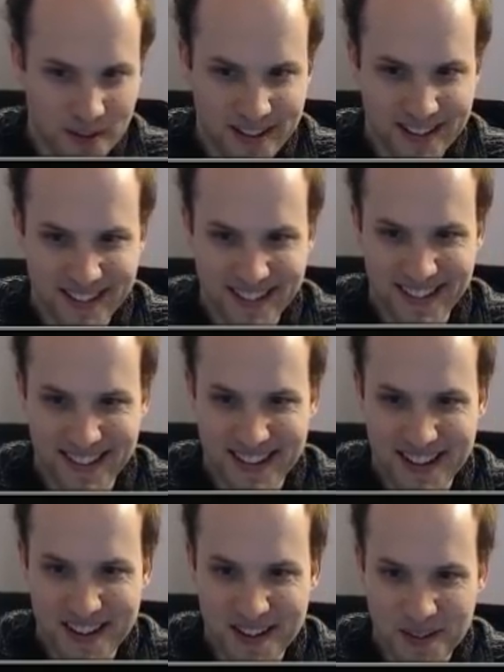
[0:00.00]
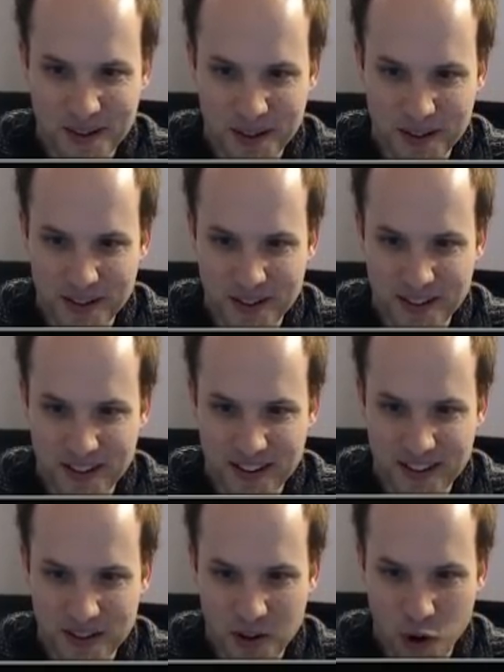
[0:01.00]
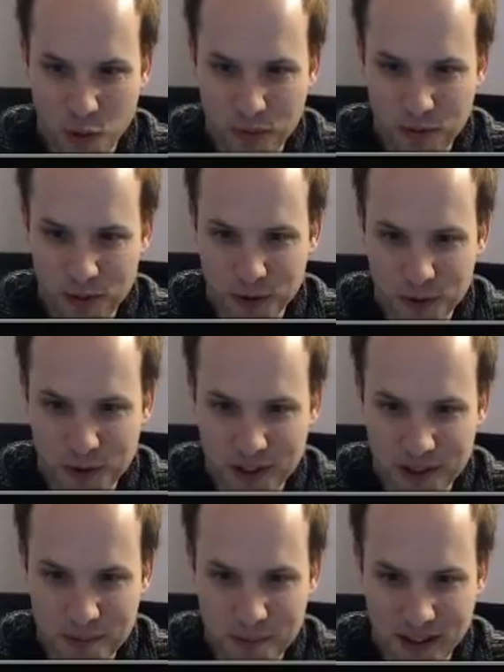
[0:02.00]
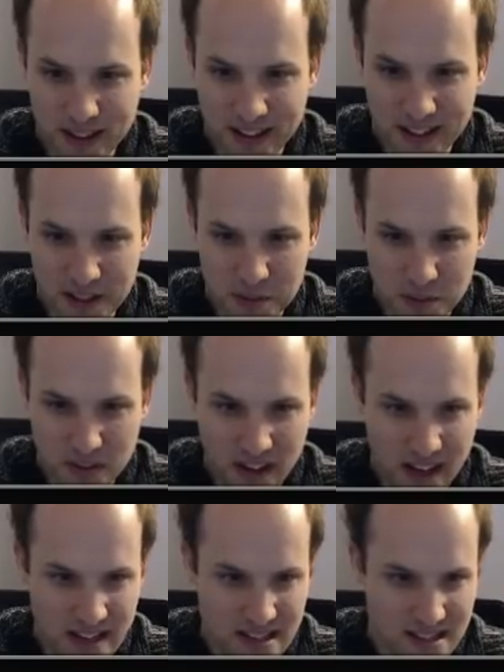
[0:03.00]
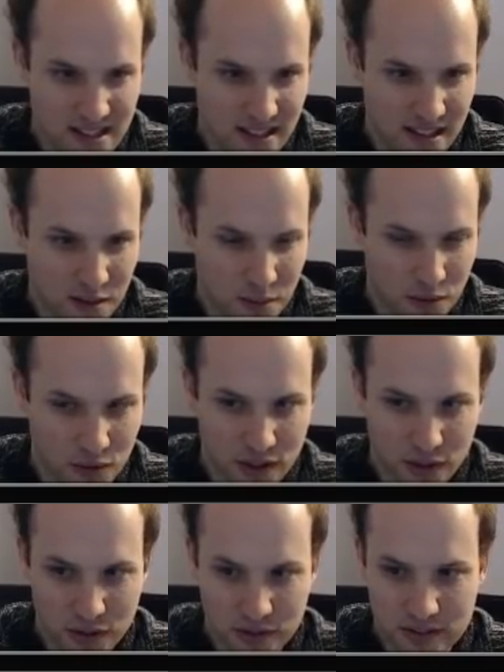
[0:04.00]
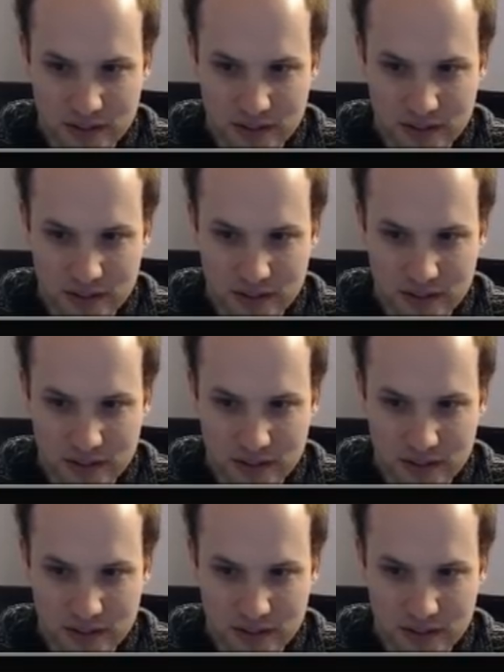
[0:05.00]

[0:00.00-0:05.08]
You got Hope Fluky battling out with Acid and a Morello.